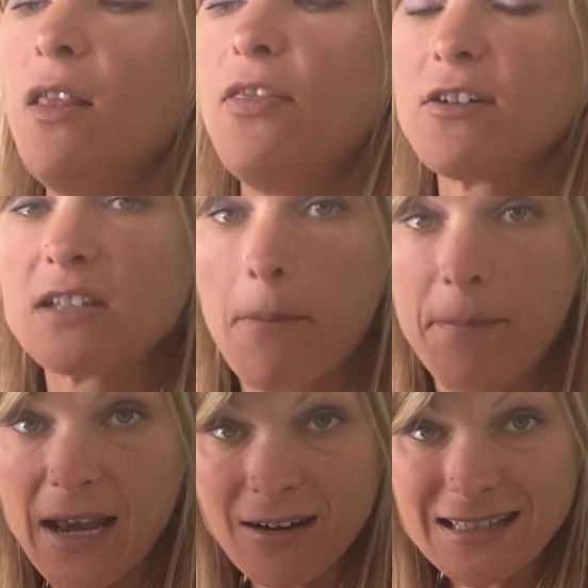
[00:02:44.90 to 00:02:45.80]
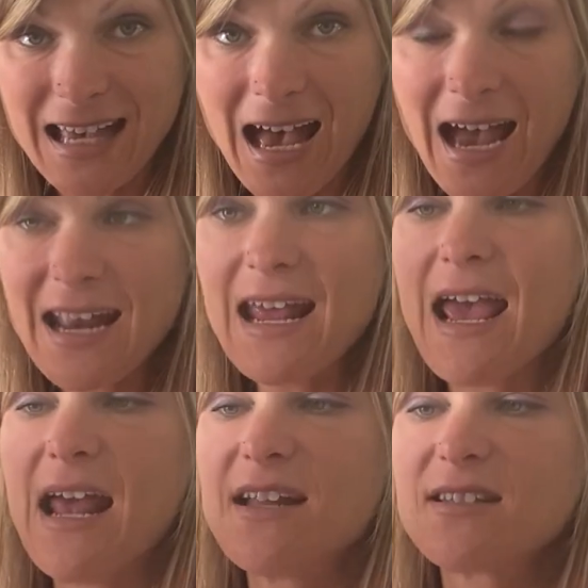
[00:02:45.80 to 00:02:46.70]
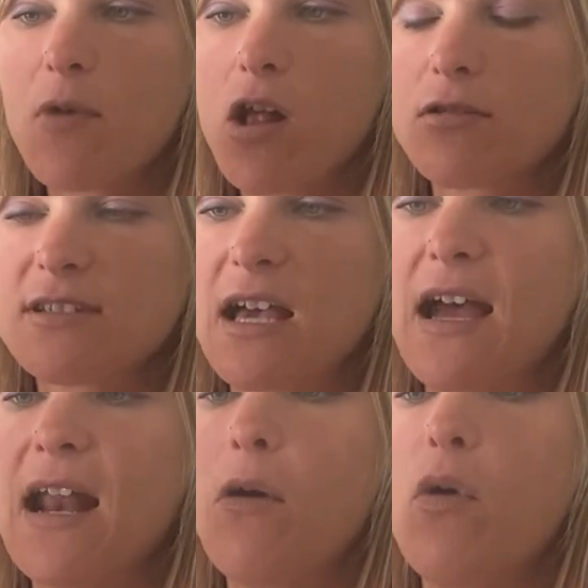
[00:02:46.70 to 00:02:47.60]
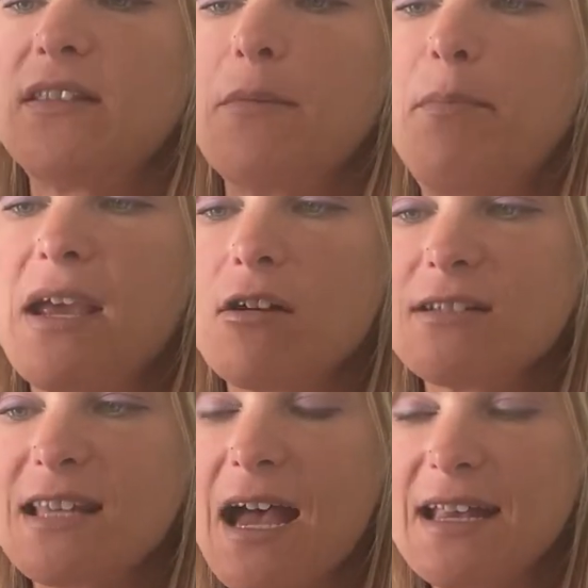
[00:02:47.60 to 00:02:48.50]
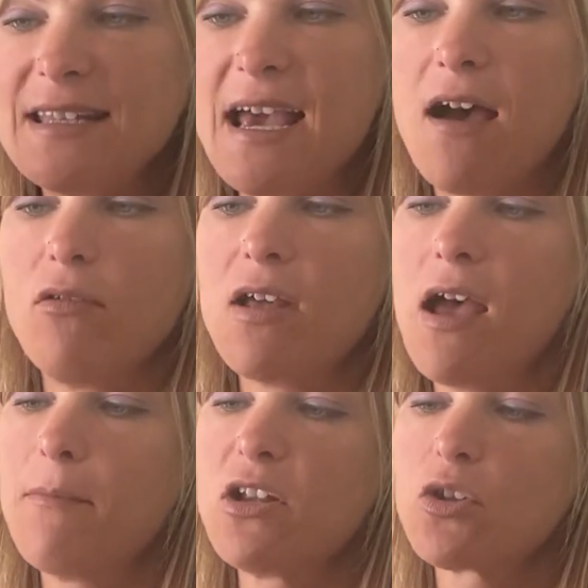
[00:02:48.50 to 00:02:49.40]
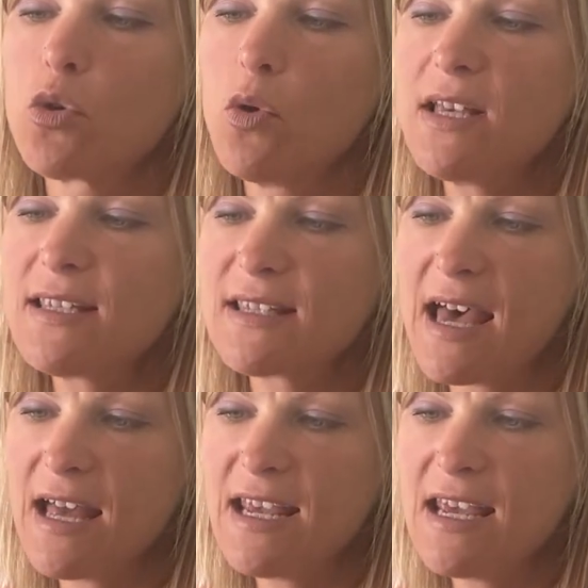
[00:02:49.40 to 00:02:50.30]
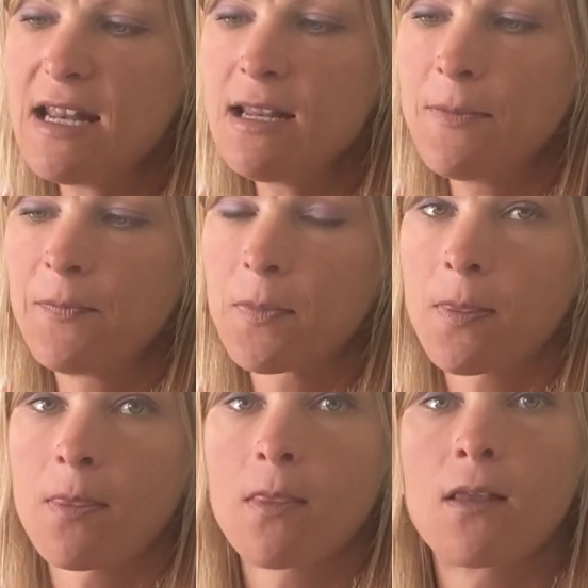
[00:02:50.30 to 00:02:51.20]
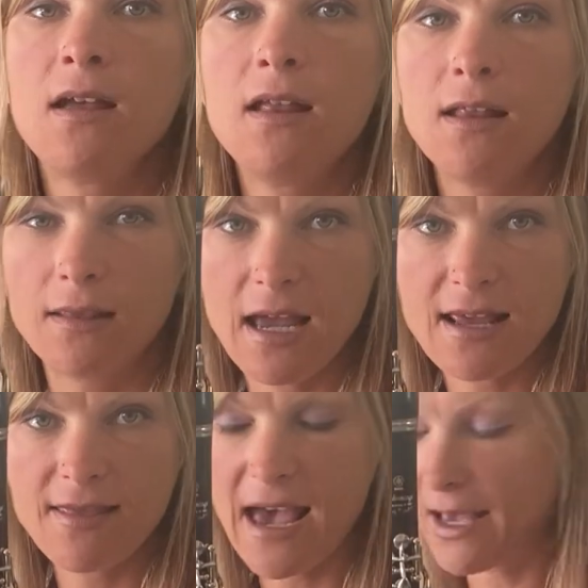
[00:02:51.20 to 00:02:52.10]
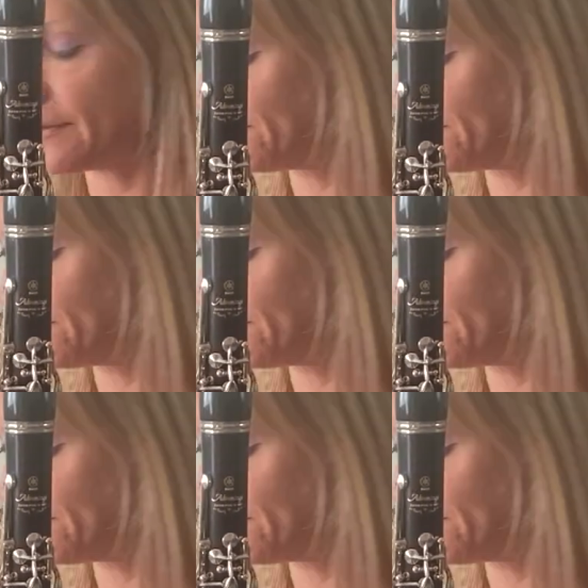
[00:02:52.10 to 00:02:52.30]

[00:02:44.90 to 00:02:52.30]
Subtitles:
There's a bigger side and a smaller side. I want the bigger side down. I'm going to twist that in like that.